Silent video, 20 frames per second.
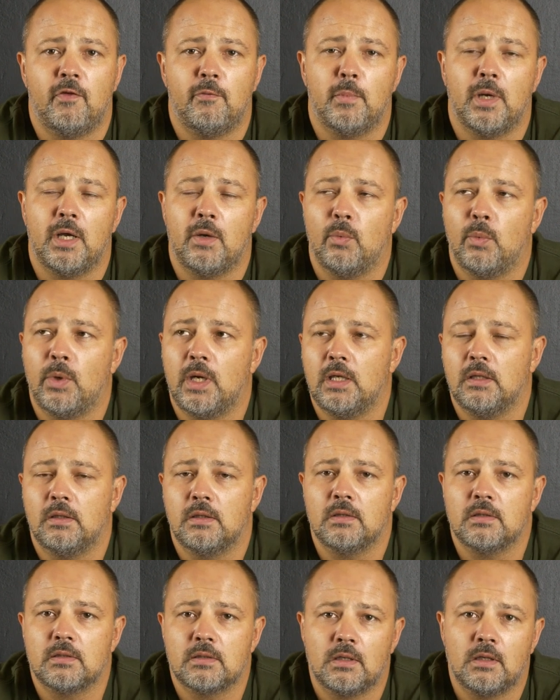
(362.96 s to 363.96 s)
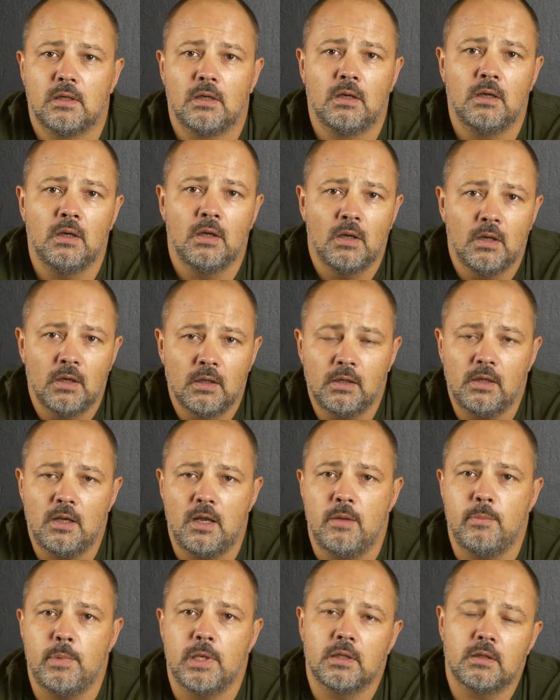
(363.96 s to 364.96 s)
with my weight is a
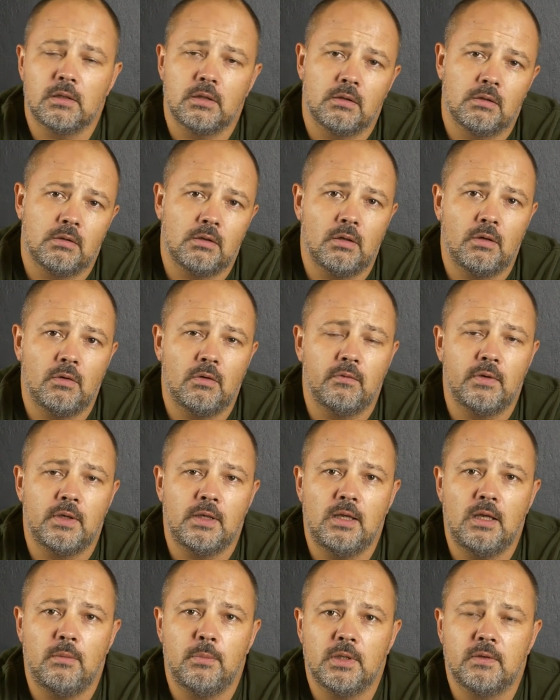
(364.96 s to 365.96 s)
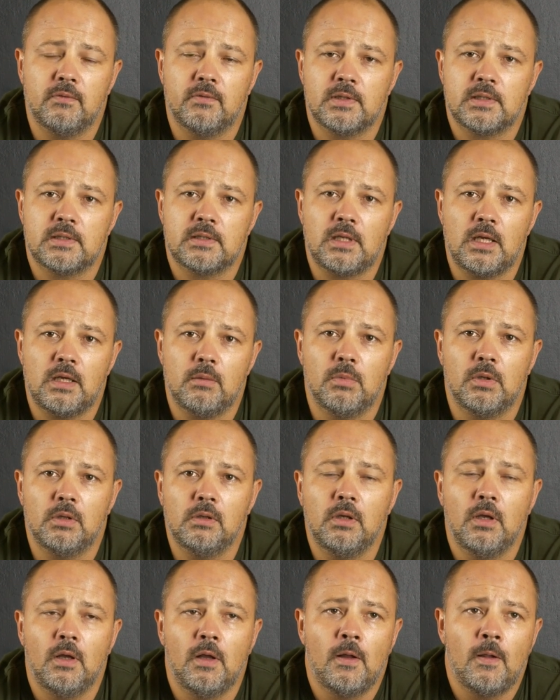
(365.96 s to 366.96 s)
limit, the limit, the
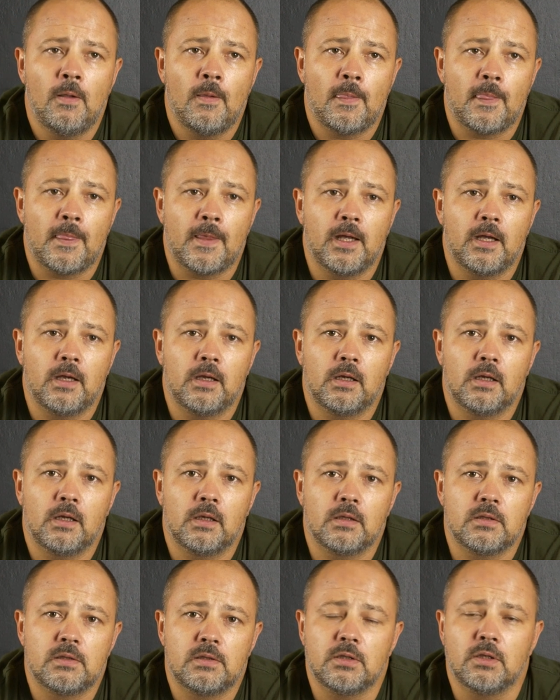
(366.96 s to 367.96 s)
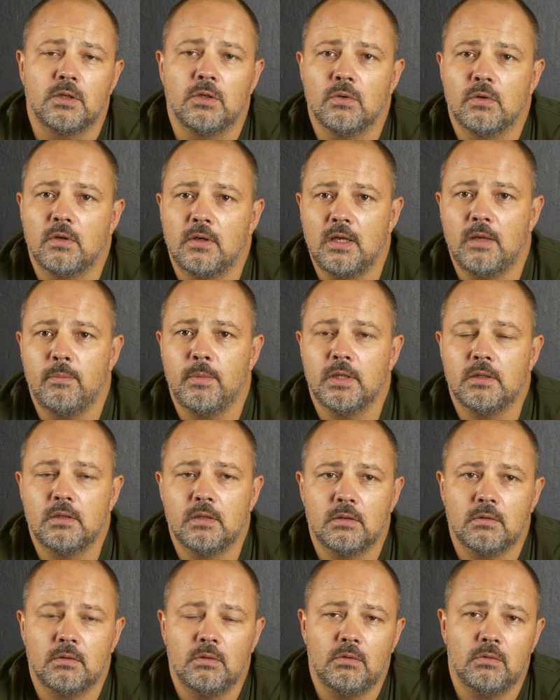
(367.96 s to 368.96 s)
stable and secure limit,
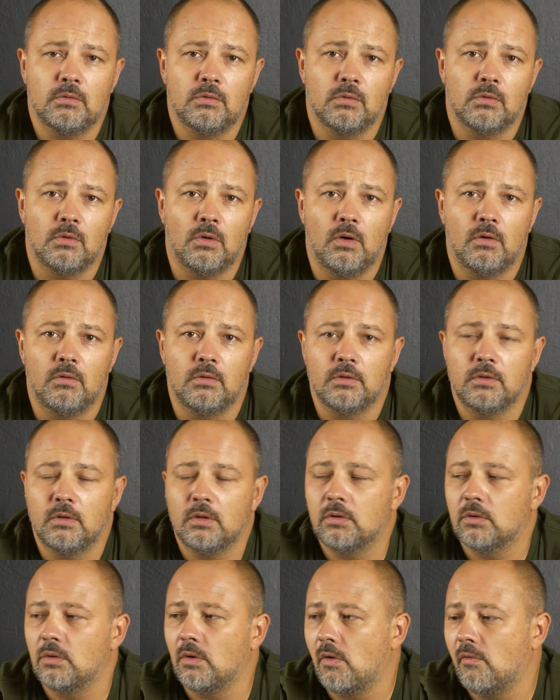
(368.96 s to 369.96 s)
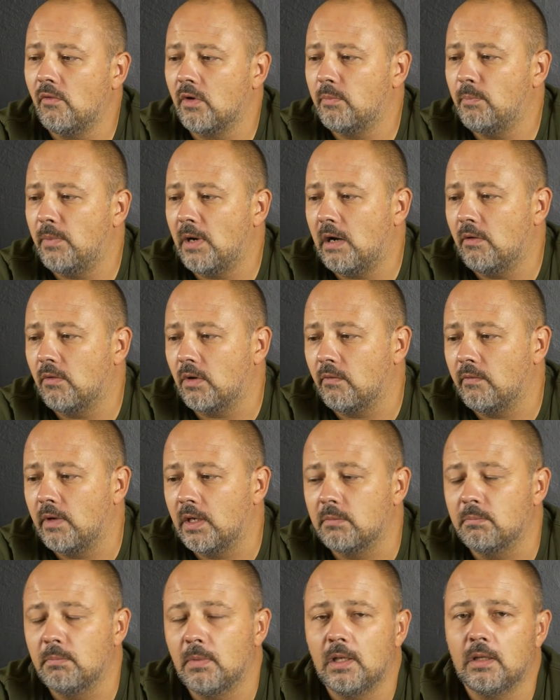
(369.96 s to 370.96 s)
not to overpower
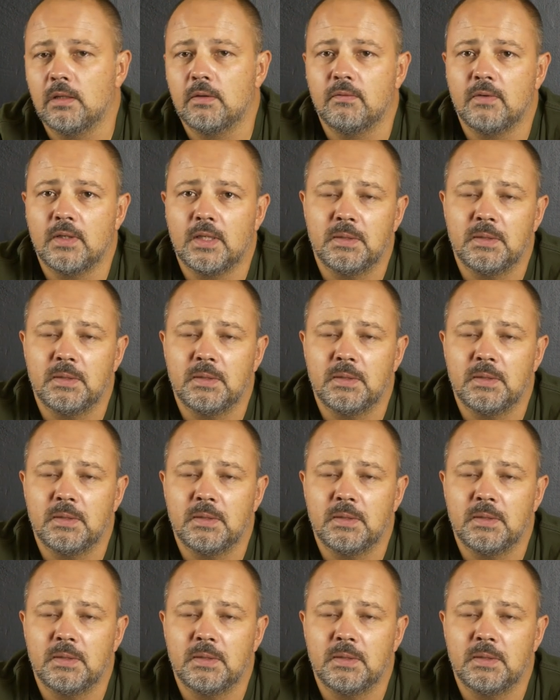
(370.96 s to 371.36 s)
that. But